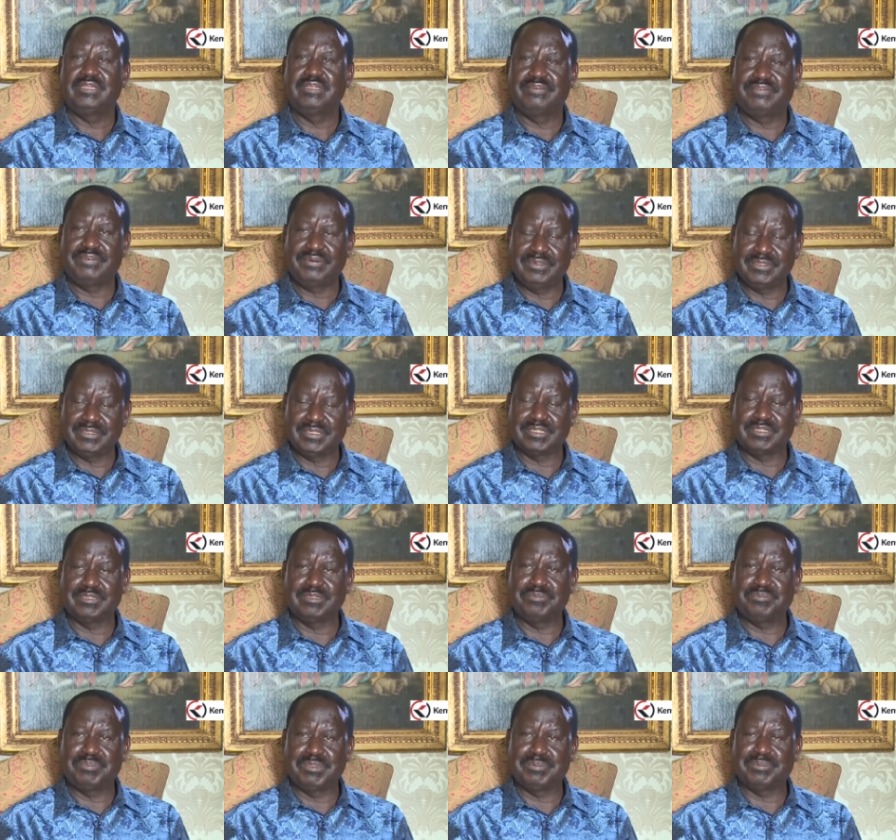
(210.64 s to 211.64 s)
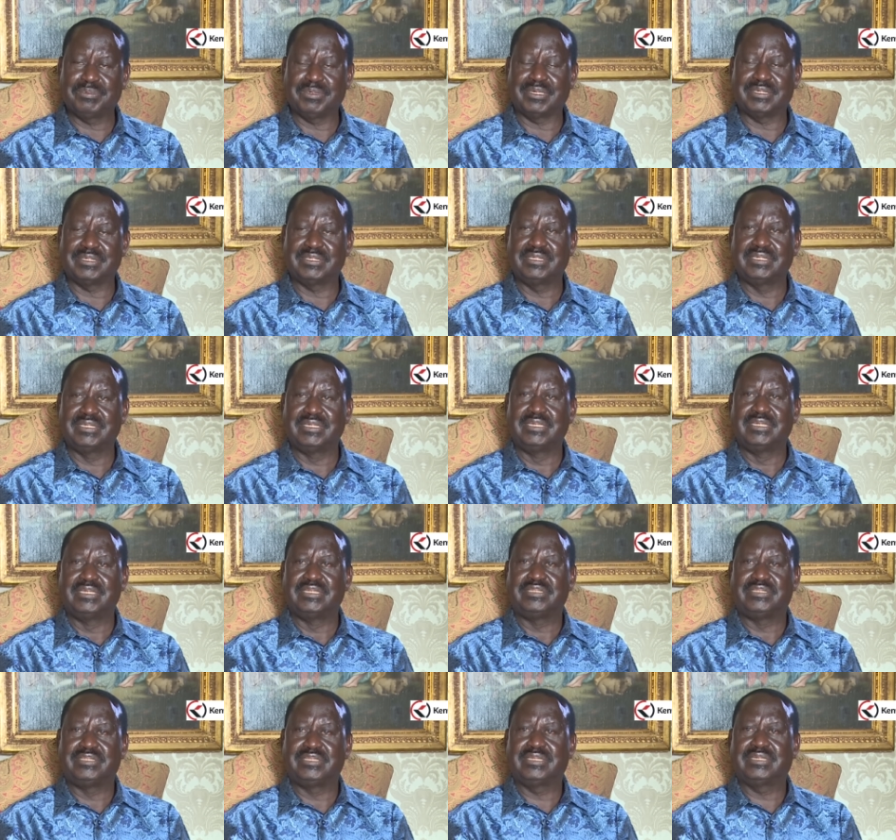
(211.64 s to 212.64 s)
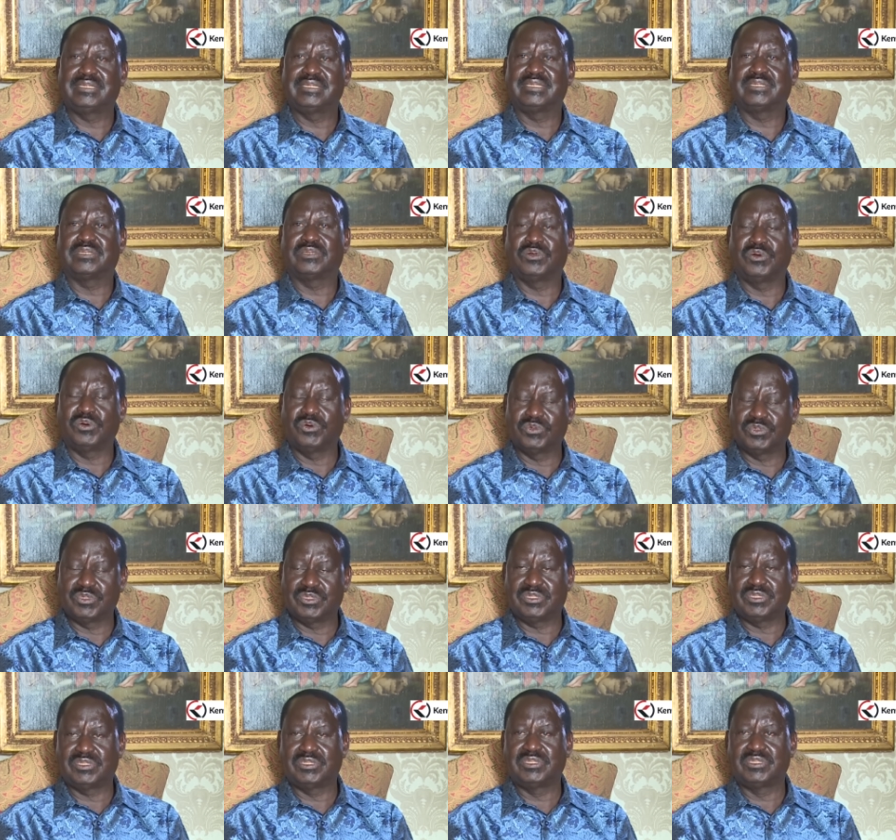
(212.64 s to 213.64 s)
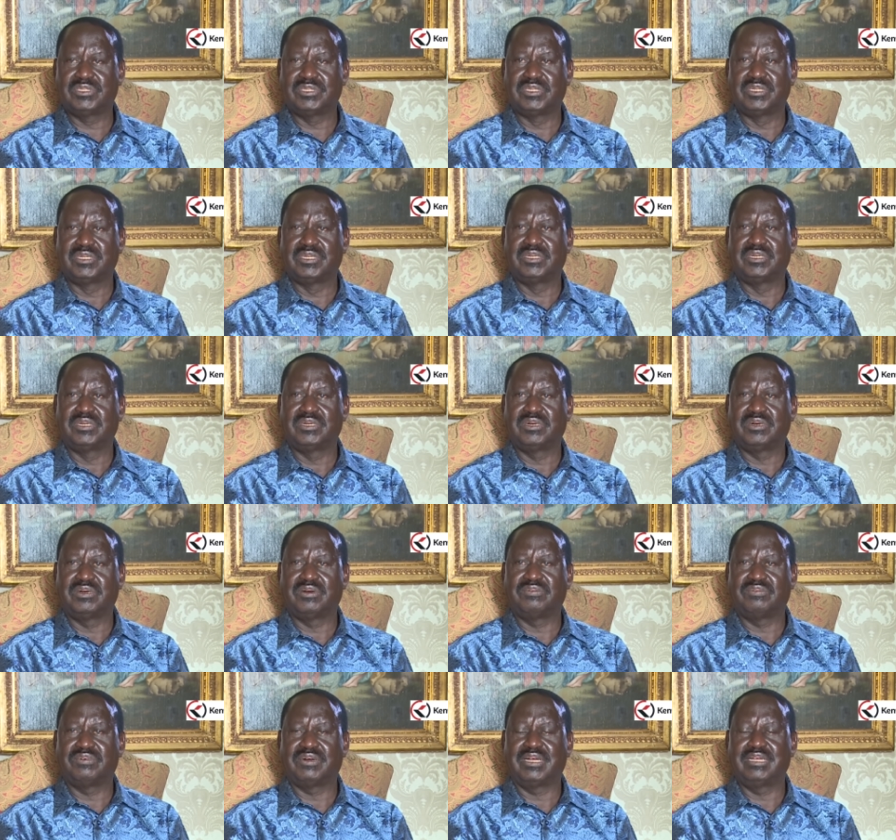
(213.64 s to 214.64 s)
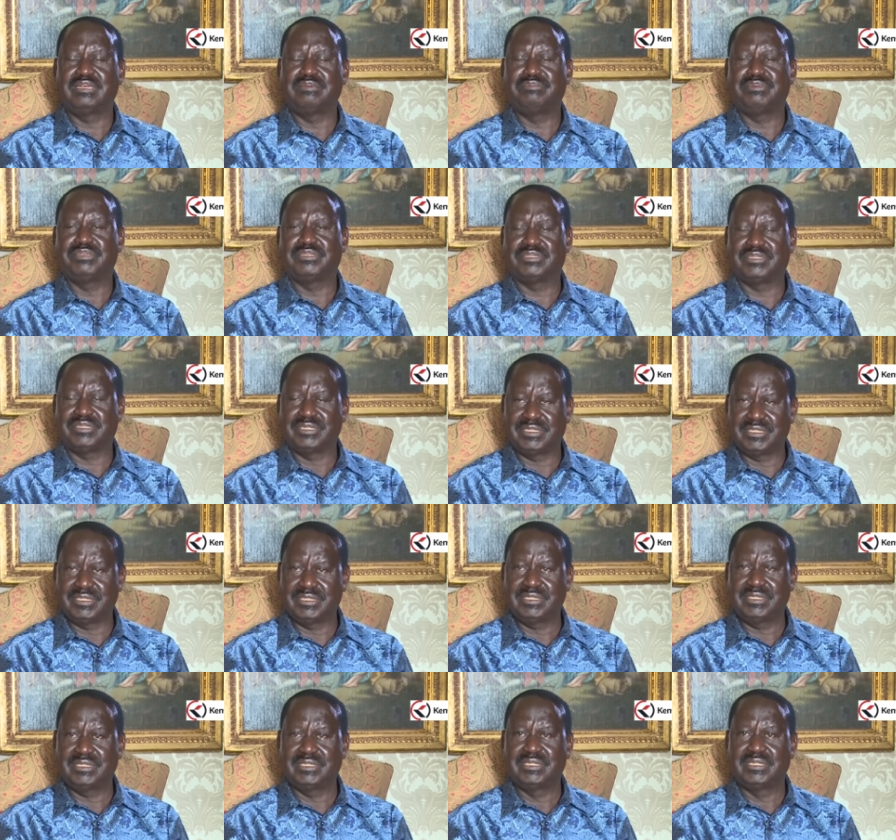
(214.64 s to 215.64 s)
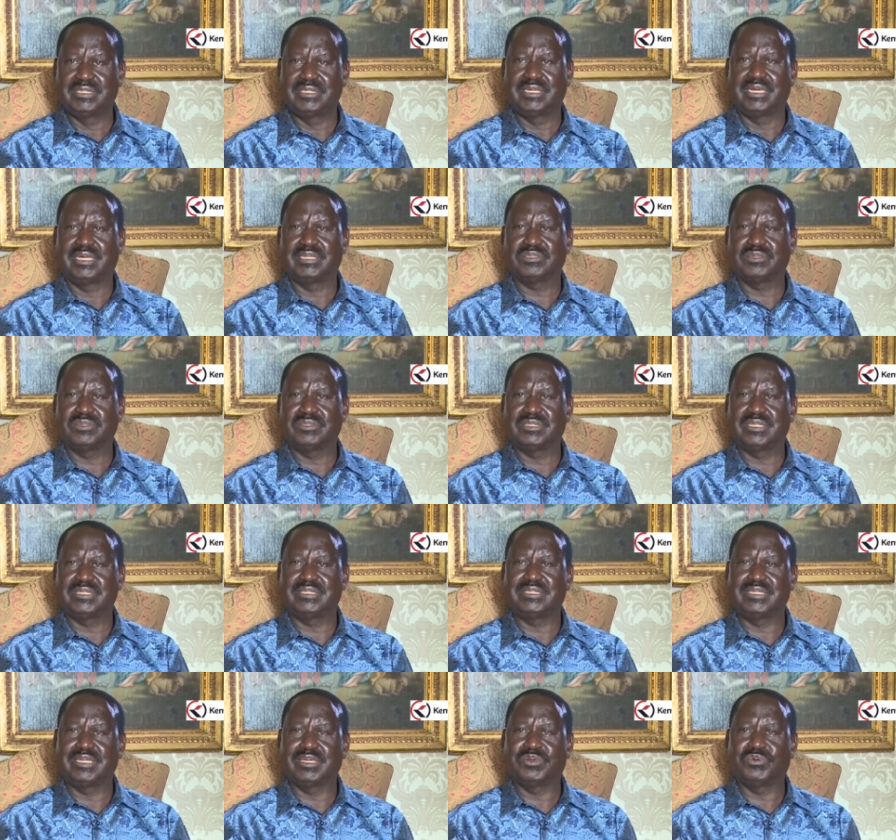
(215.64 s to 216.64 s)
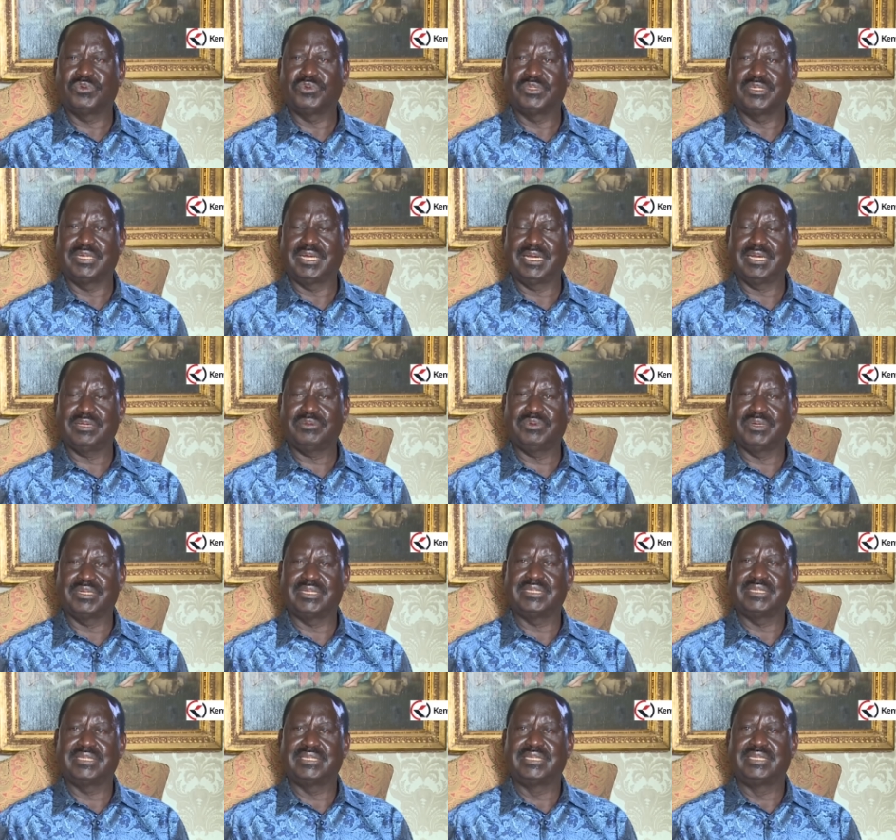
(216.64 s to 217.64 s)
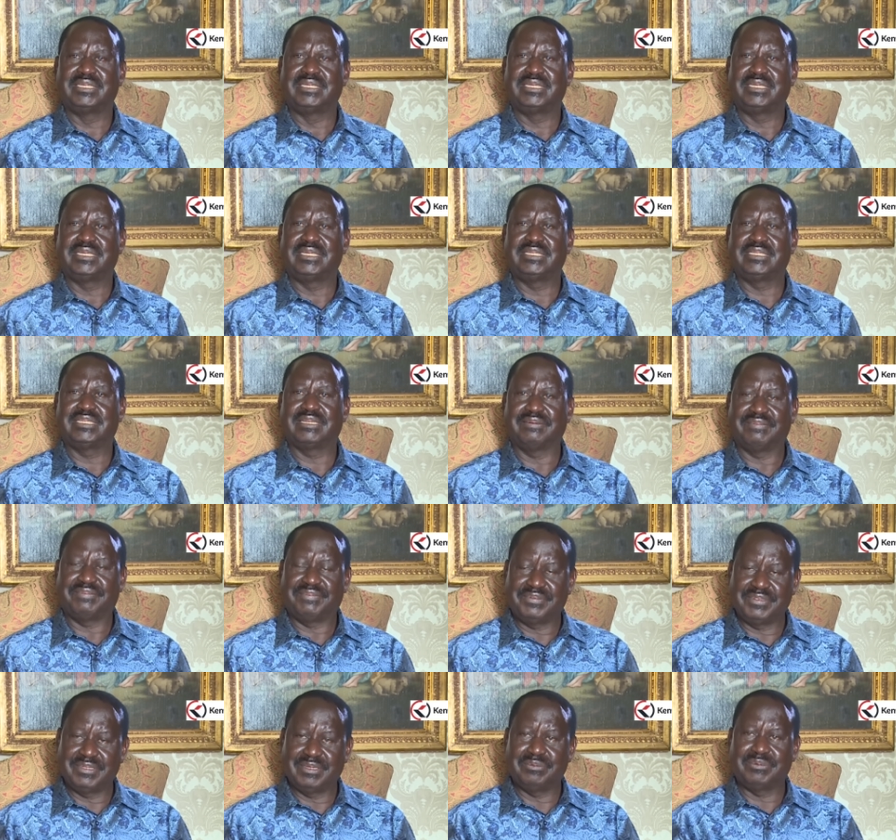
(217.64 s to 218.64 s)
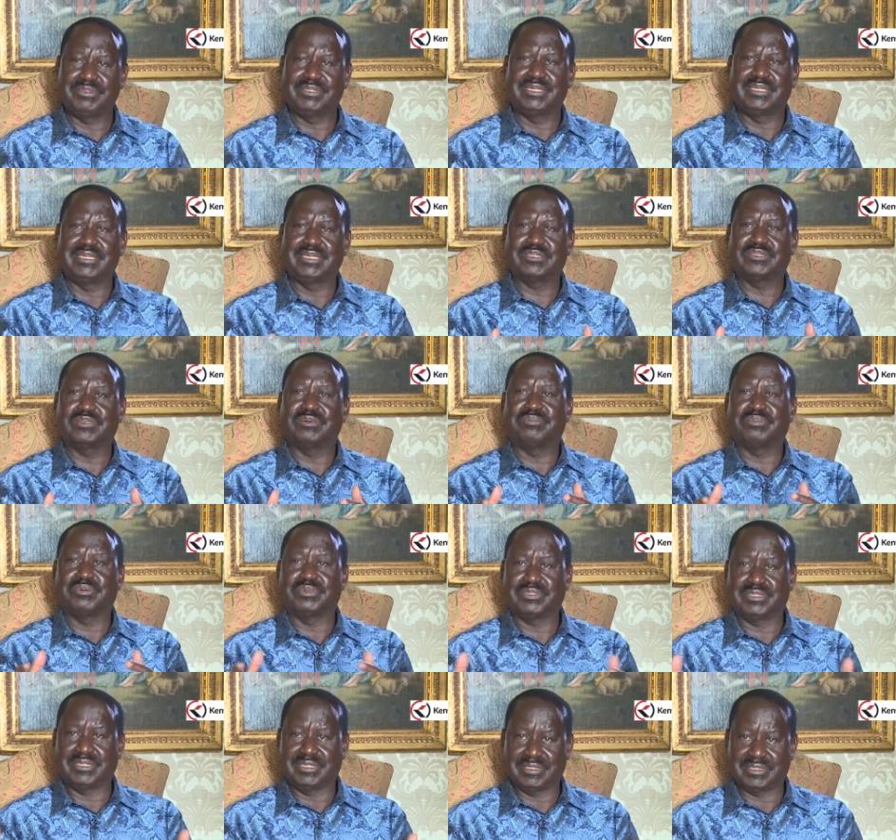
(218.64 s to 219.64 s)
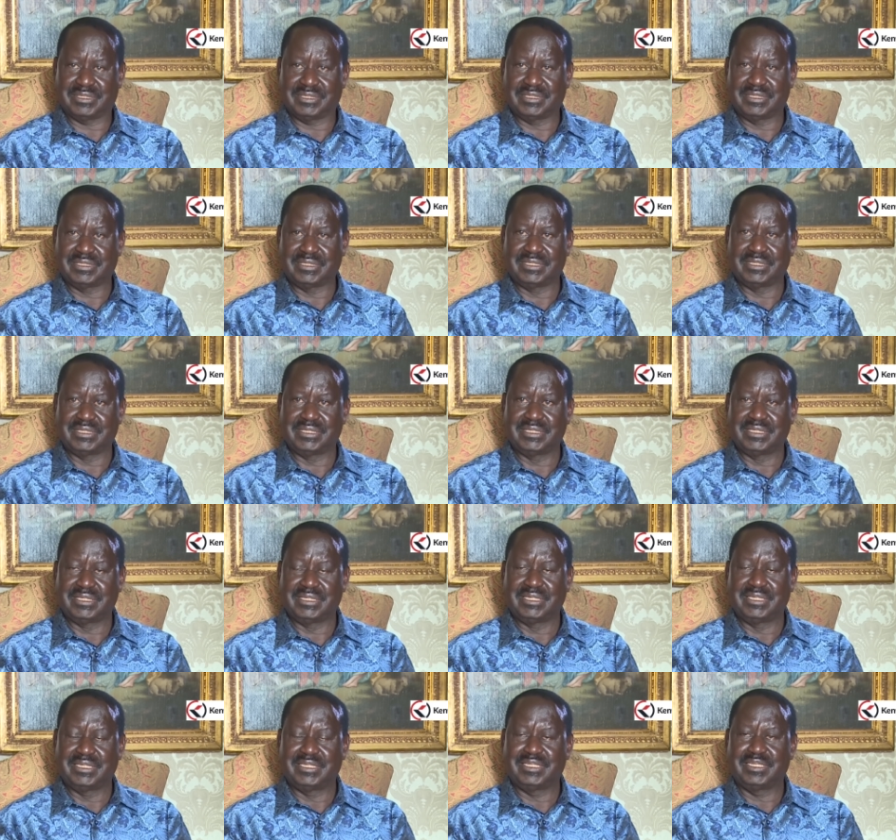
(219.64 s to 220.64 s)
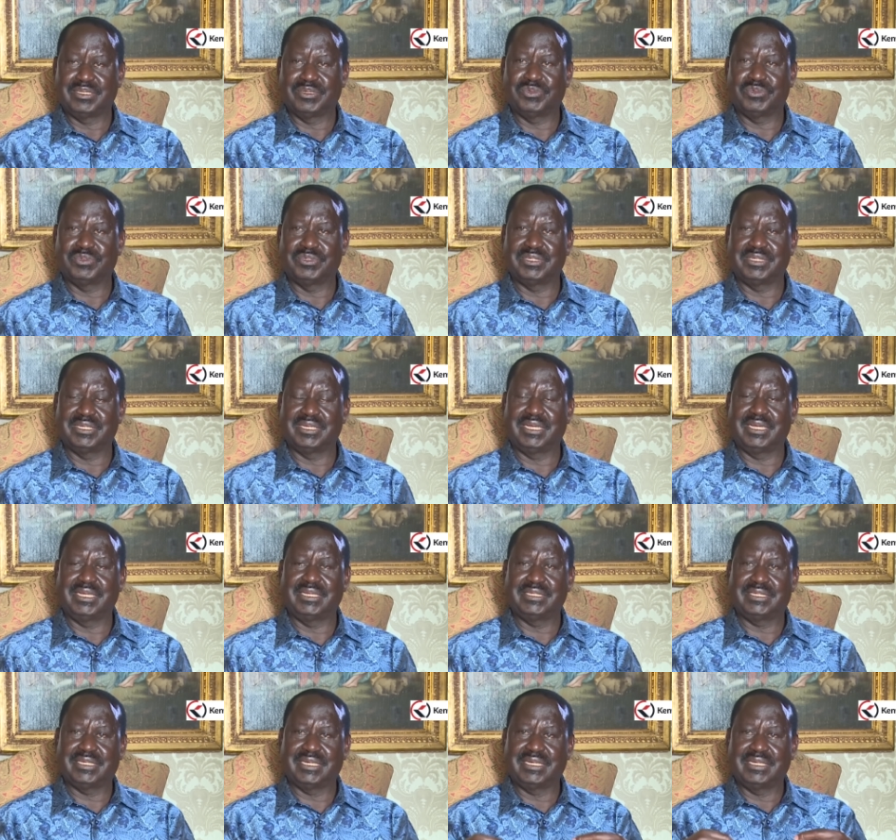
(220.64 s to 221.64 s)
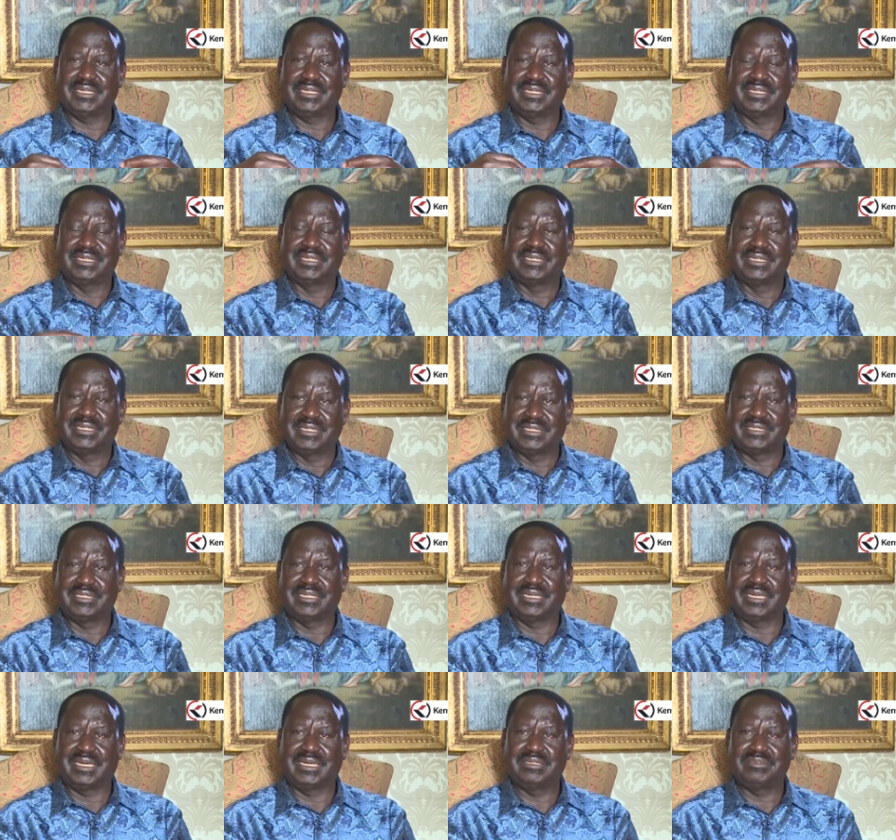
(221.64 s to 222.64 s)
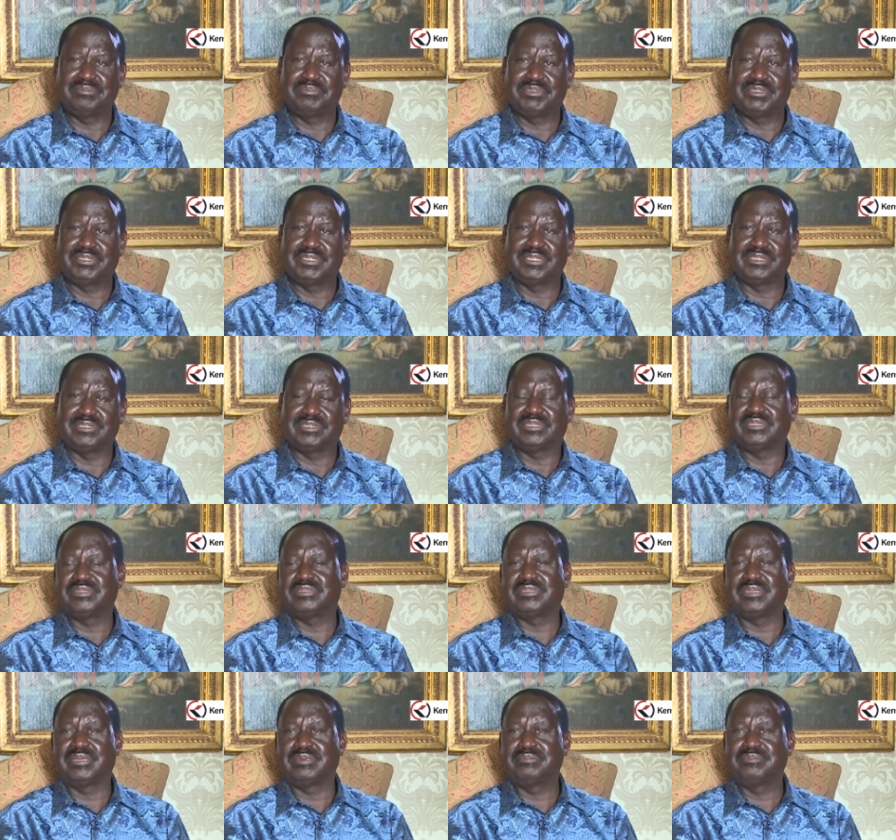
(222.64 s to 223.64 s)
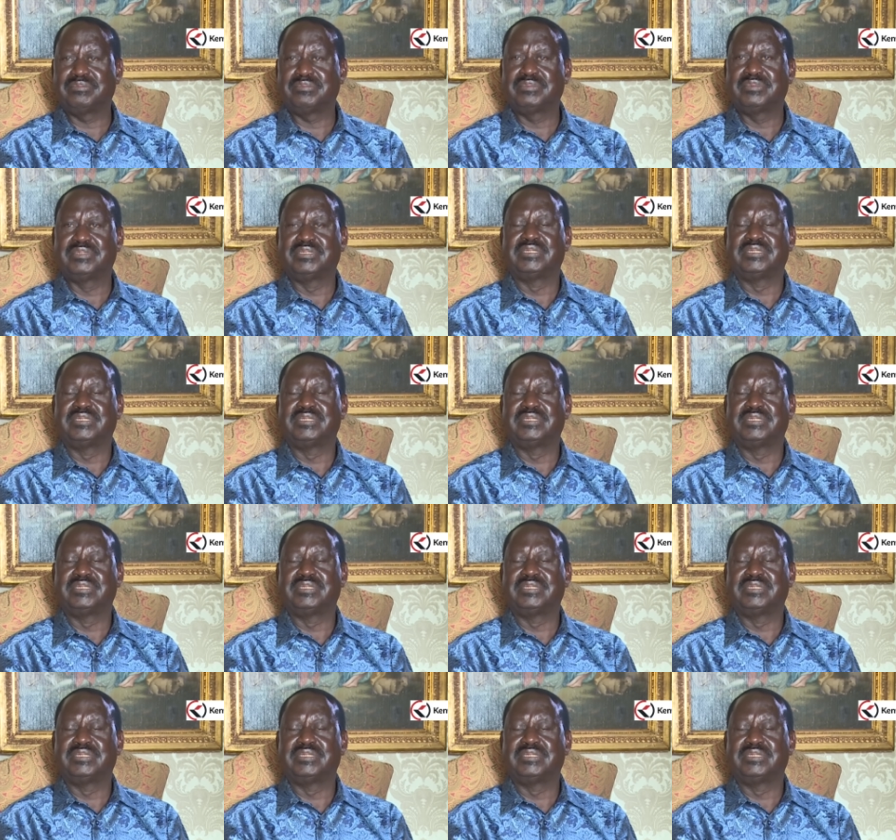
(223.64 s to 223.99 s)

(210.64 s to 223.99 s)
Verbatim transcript: they found that these people had secret codes of IEBC and so on that they could actually interfere with the electoral process. They could enter the IEBC system